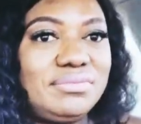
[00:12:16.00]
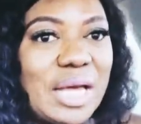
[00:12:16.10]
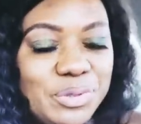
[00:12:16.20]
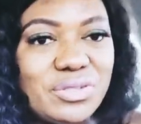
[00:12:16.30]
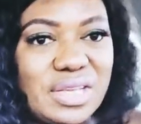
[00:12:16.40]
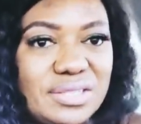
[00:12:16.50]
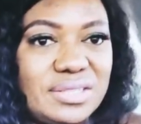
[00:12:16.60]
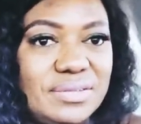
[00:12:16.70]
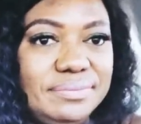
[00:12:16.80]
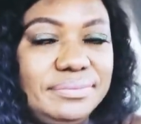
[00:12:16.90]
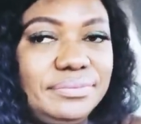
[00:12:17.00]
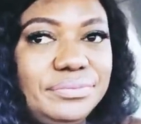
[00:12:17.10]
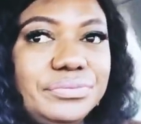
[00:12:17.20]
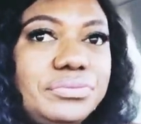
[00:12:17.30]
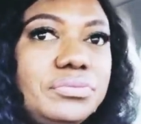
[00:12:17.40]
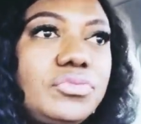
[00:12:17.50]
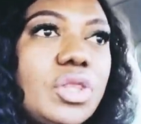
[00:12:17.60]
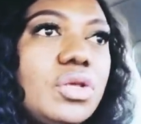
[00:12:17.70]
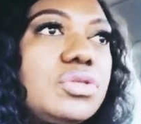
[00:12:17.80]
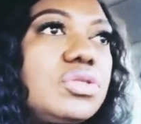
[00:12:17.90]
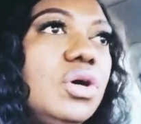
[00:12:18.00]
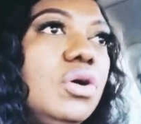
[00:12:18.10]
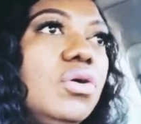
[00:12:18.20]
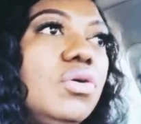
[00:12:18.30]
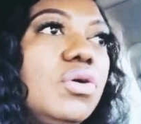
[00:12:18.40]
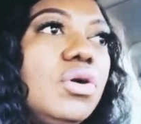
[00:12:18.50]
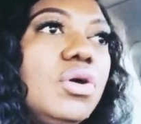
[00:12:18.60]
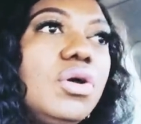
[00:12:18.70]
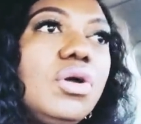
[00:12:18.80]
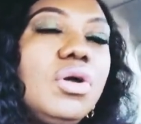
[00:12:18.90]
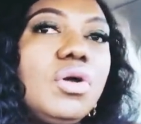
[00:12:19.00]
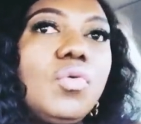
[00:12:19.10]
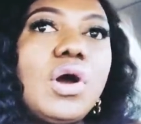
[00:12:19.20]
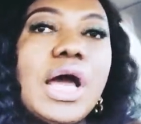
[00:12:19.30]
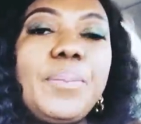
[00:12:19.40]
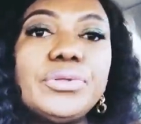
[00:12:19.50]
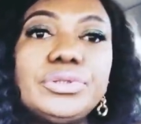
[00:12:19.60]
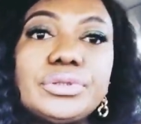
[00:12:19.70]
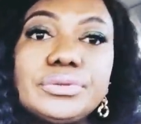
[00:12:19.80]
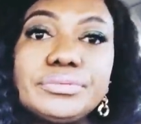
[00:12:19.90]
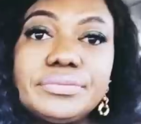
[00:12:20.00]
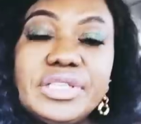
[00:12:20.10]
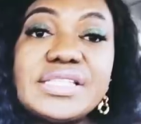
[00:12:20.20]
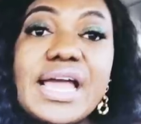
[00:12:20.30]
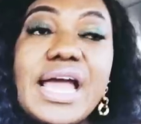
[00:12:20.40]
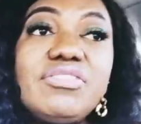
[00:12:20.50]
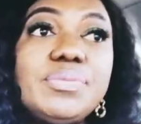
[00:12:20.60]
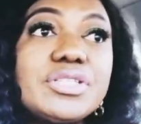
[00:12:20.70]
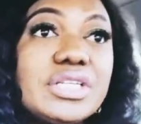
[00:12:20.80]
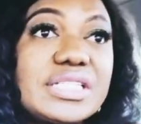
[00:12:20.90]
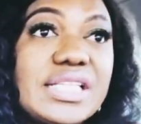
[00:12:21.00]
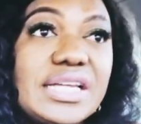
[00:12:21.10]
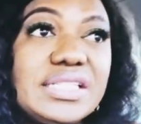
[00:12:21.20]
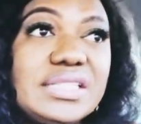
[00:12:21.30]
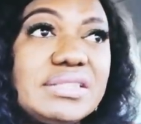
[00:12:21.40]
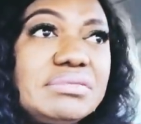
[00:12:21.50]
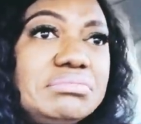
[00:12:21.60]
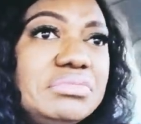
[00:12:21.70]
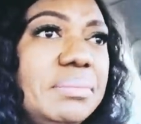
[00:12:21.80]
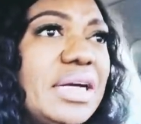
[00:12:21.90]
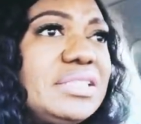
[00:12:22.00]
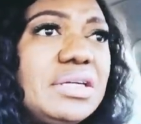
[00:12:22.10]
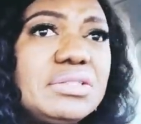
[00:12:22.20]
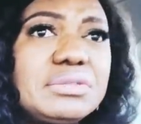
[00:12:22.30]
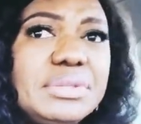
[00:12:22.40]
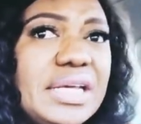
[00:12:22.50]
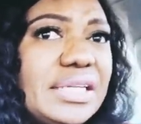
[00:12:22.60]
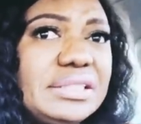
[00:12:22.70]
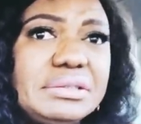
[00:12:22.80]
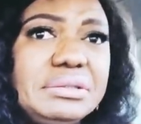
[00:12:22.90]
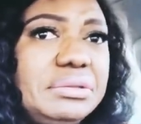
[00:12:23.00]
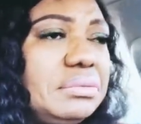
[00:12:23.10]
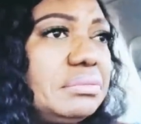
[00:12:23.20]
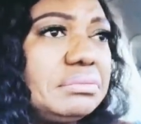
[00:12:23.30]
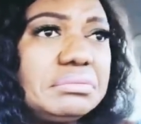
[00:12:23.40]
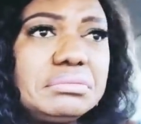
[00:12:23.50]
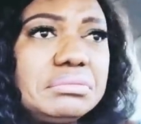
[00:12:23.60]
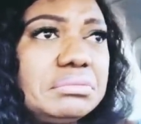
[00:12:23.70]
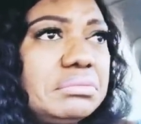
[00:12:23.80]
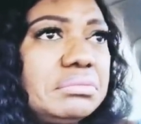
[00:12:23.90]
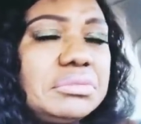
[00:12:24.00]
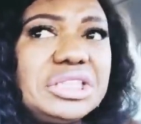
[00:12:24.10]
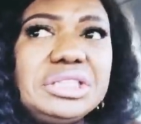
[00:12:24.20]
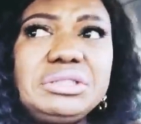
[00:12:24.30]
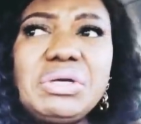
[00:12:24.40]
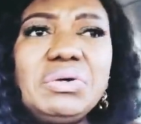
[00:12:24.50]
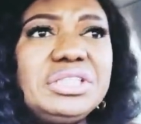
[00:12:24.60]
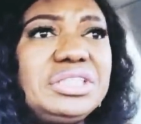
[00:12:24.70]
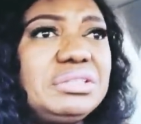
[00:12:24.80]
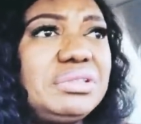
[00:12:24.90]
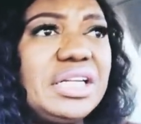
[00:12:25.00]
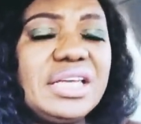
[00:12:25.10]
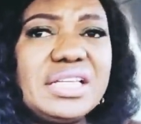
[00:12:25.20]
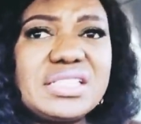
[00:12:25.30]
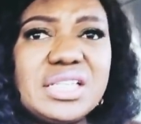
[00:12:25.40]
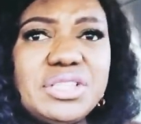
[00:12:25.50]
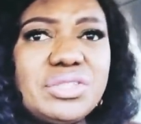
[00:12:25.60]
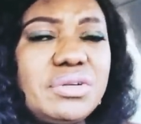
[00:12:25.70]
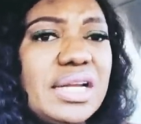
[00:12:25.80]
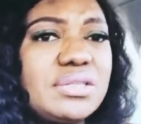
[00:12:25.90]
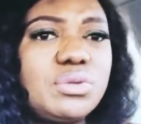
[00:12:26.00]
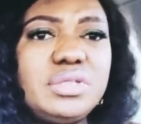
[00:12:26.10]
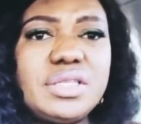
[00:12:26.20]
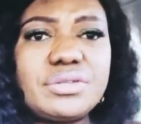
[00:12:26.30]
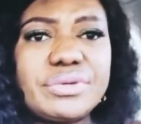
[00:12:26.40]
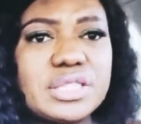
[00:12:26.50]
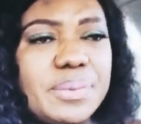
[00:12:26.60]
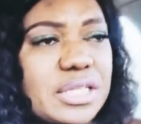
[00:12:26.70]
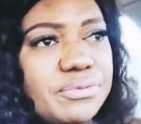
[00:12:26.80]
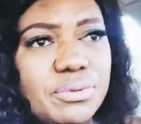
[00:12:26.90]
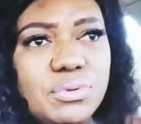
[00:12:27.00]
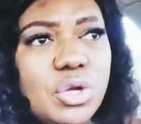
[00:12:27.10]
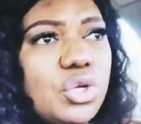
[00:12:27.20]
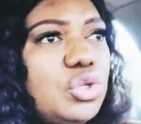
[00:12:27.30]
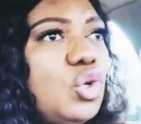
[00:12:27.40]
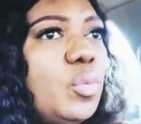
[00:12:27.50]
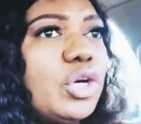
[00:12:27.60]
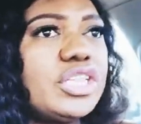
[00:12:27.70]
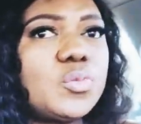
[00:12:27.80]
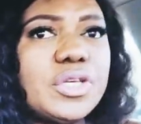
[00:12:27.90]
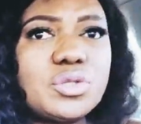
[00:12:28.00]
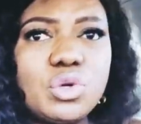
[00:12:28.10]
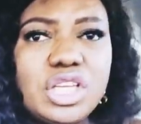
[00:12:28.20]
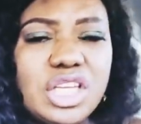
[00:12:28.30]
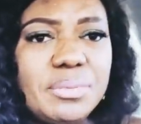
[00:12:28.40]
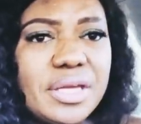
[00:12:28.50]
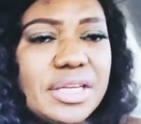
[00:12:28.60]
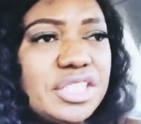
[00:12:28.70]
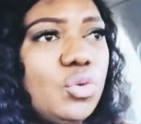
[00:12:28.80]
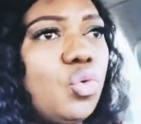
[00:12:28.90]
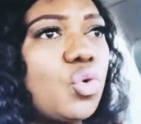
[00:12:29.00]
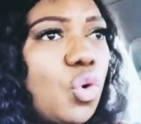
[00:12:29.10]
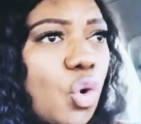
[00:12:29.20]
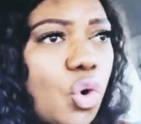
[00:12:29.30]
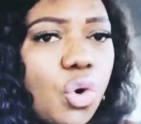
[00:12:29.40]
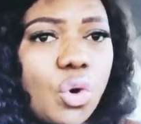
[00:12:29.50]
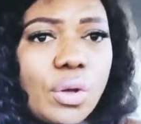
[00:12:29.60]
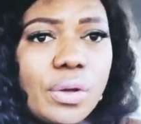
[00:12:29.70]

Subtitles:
abusers. So what happened? They started having misunderstanding. The man tells me that, you know, she turned the children against him. The children are so disrespectful. Nobody speaks to him. She will cook